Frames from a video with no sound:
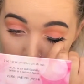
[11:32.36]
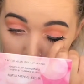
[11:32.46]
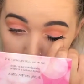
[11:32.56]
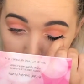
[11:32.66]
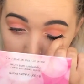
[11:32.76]

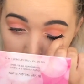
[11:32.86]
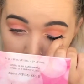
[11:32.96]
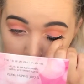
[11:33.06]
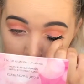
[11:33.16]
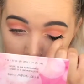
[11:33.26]
I'm interested
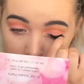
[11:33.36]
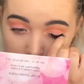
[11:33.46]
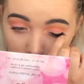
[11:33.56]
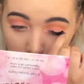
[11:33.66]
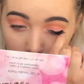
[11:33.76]
to see how
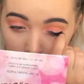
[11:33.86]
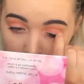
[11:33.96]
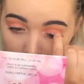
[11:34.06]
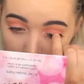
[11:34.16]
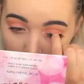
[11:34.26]
these will look
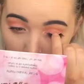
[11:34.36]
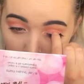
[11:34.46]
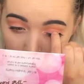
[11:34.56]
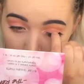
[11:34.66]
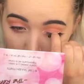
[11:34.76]

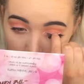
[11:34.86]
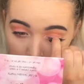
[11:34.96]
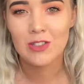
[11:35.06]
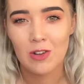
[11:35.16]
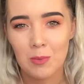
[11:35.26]
on.
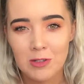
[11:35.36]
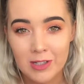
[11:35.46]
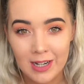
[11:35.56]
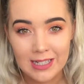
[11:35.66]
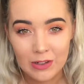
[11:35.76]
So I'm
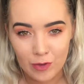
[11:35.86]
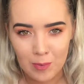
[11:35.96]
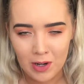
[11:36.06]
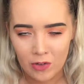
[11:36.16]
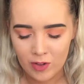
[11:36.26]
using a
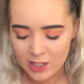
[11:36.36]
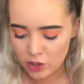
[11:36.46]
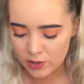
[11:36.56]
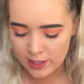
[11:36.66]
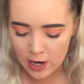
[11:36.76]
different pair of
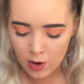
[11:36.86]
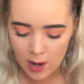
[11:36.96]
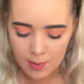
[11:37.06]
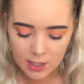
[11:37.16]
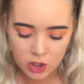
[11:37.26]
lashes now.
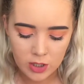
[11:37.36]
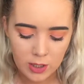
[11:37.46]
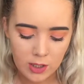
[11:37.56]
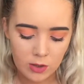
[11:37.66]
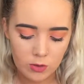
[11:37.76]
I'm
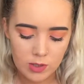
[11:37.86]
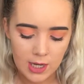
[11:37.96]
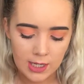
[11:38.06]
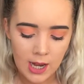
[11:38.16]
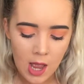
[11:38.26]
actually
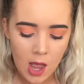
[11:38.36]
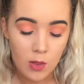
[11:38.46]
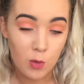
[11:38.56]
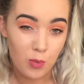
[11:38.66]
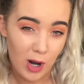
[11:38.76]
using
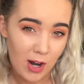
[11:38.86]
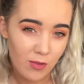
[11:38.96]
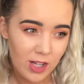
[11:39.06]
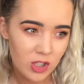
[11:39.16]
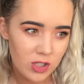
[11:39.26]
the
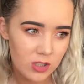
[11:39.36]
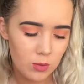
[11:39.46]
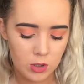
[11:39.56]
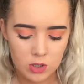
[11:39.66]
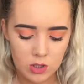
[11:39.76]
Brave
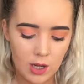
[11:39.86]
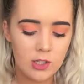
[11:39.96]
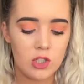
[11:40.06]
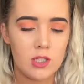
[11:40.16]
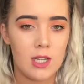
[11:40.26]
lashes, which are
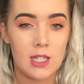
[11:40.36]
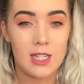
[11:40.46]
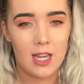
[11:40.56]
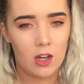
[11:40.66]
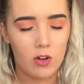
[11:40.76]
just getting
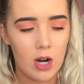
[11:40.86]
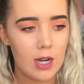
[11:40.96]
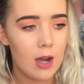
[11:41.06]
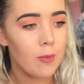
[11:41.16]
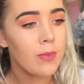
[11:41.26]
tacky right
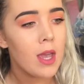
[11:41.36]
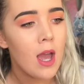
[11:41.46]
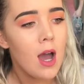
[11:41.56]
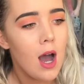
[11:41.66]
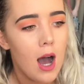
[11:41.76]
now
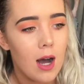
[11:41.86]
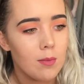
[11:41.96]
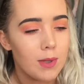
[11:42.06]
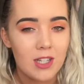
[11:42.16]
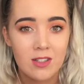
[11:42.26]

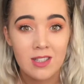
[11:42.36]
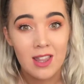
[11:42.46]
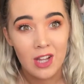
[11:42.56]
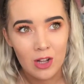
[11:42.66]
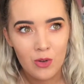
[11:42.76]
because
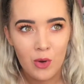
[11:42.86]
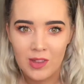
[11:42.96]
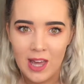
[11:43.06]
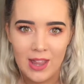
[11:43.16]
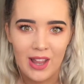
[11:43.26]
the glue
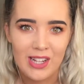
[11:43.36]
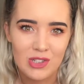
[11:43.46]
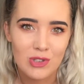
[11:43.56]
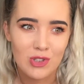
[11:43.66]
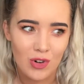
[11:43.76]
on the other
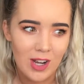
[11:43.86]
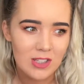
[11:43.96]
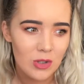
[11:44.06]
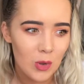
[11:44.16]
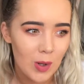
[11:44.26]
lashes
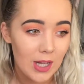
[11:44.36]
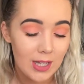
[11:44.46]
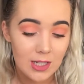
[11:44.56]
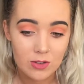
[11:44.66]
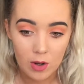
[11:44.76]
dried too
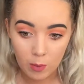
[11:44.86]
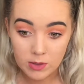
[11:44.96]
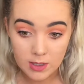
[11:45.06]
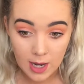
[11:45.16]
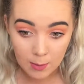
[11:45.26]
quickly, so I
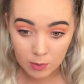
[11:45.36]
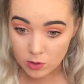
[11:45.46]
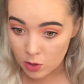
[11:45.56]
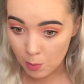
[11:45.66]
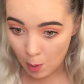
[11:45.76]
wasn't able
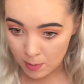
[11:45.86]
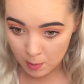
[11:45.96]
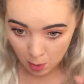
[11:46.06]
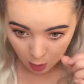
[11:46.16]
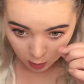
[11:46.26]
to pop
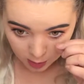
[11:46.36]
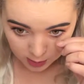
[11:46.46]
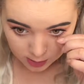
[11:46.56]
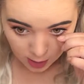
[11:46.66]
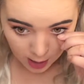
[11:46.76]
them on
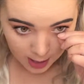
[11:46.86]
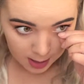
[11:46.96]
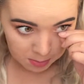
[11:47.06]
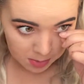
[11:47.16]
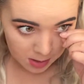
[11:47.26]
in
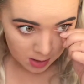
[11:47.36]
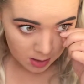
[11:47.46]
time.